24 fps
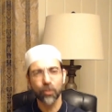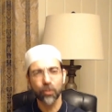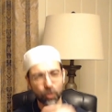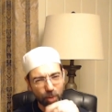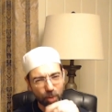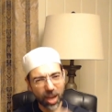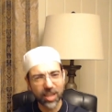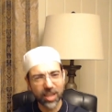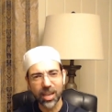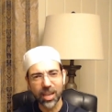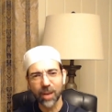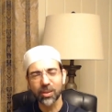
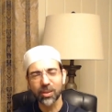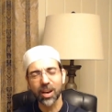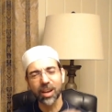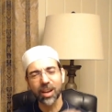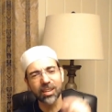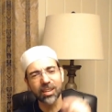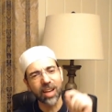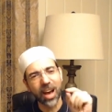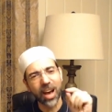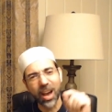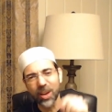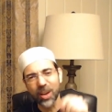Right now, Ya
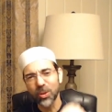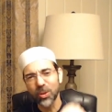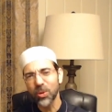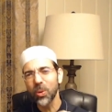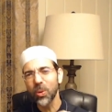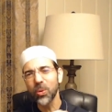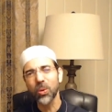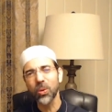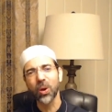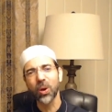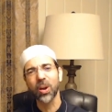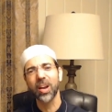Allah, I know
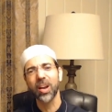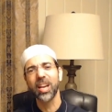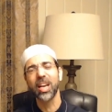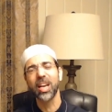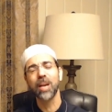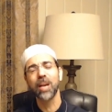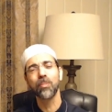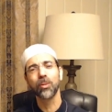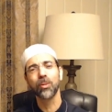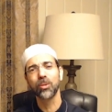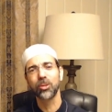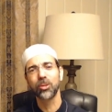you are
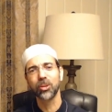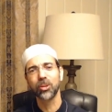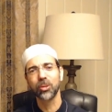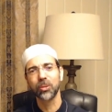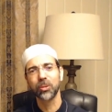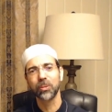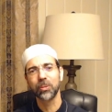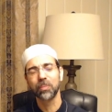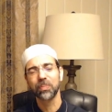able to.